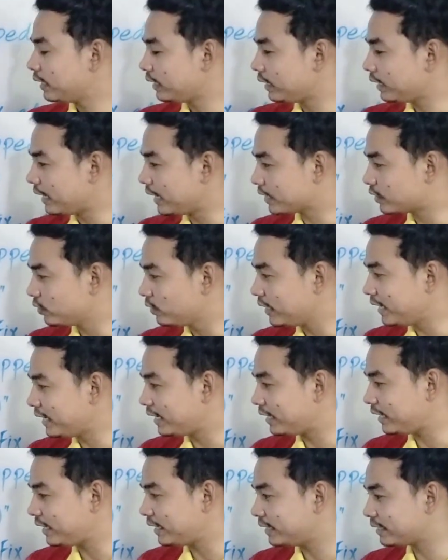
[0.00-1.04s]
Actually
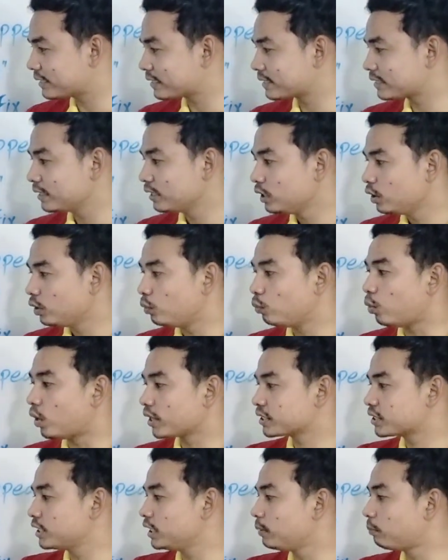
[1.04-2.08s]
it is
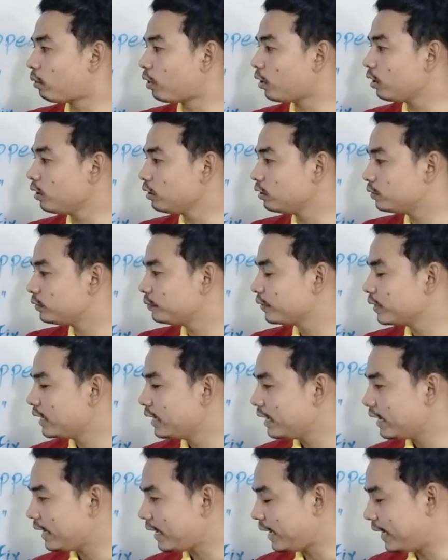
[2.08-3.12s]
one
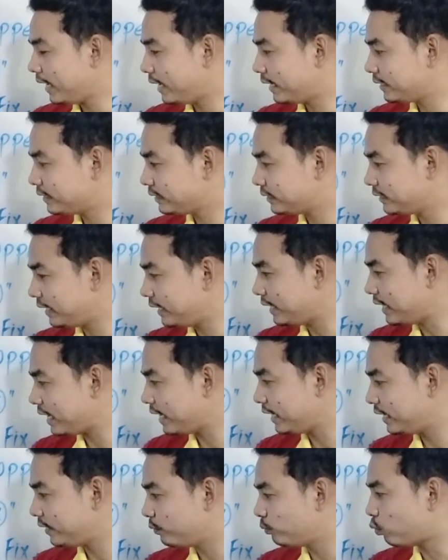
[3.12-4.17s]
syllable and it
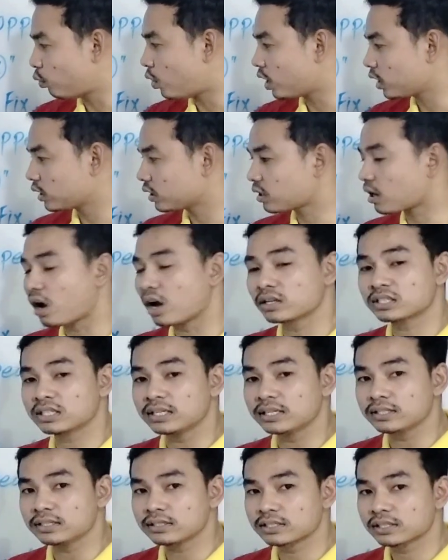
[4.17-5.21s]
ends in one
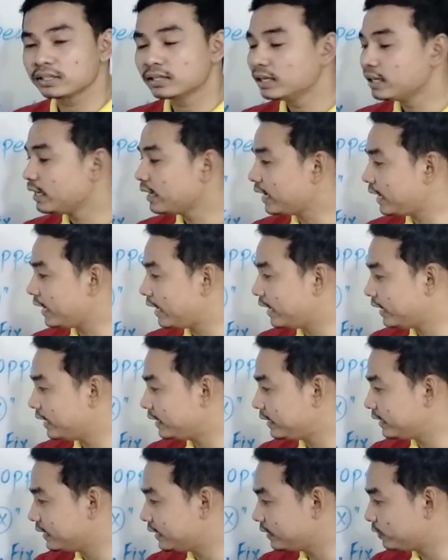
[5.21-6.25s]
consonant
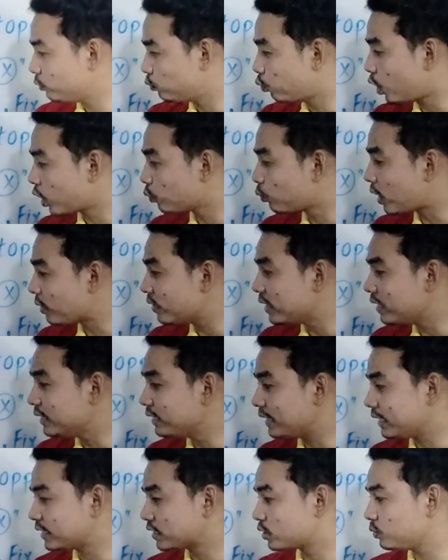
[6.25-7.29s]
and one vowel
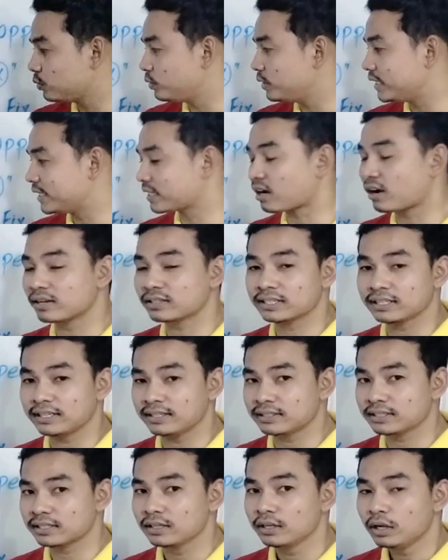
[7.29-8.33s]
next to this
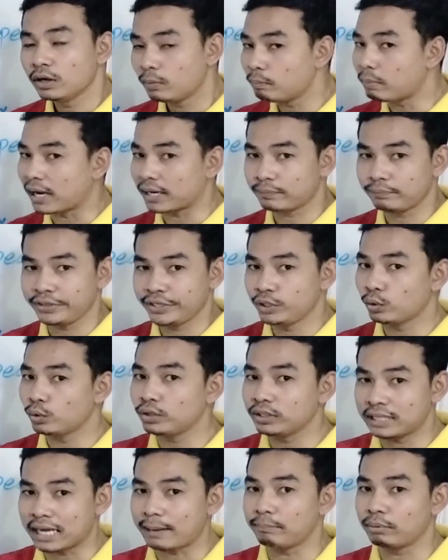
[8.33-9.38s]
consonant, but we
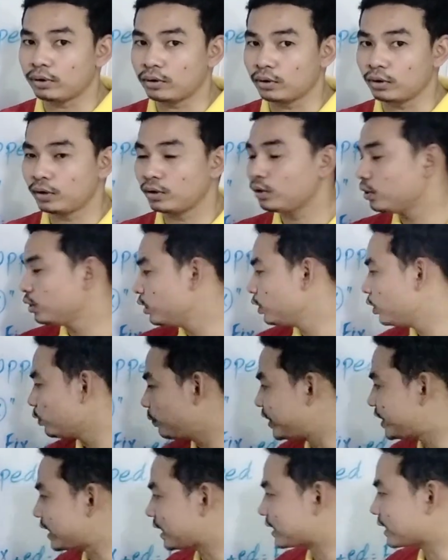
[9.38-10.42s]
don't double,
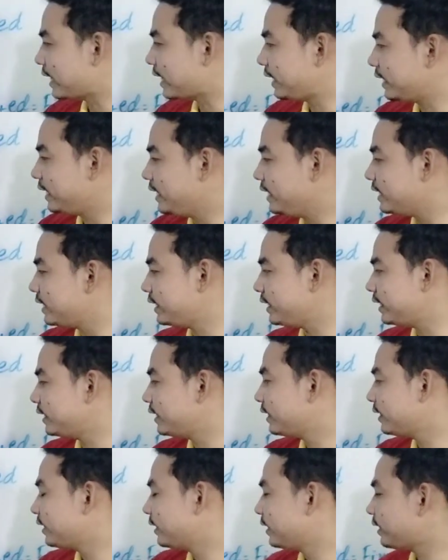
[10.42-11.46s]
we just add ed.
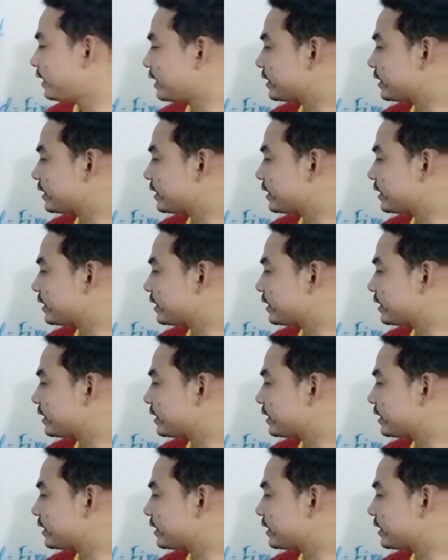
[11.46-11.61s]
Like